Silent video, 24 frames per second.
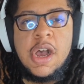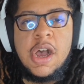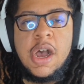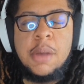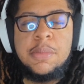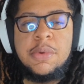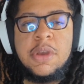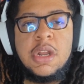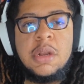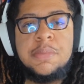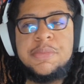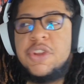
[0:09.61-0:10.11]

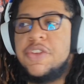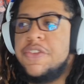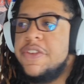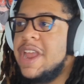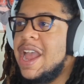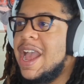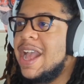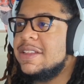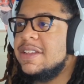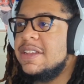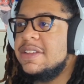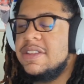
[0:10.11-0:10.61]
I'm going to be
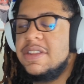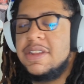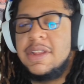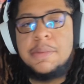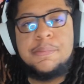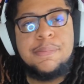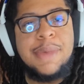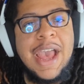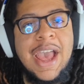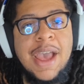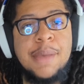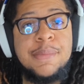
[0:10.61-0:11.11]
reacting to
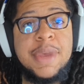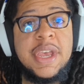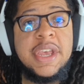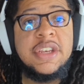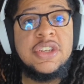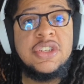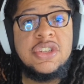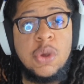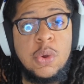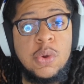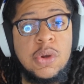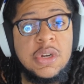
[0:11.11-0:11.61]
the
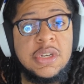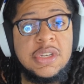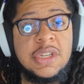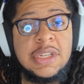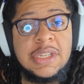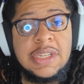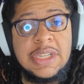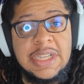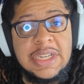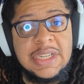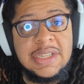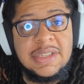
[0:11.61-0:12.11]
Batman Joker
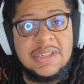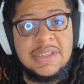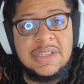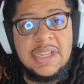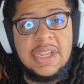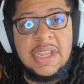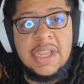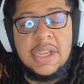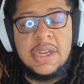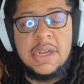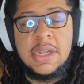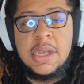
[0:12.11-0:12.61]
deleted
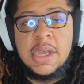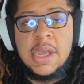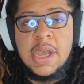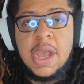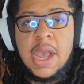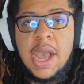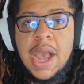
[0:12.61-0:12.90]
scene.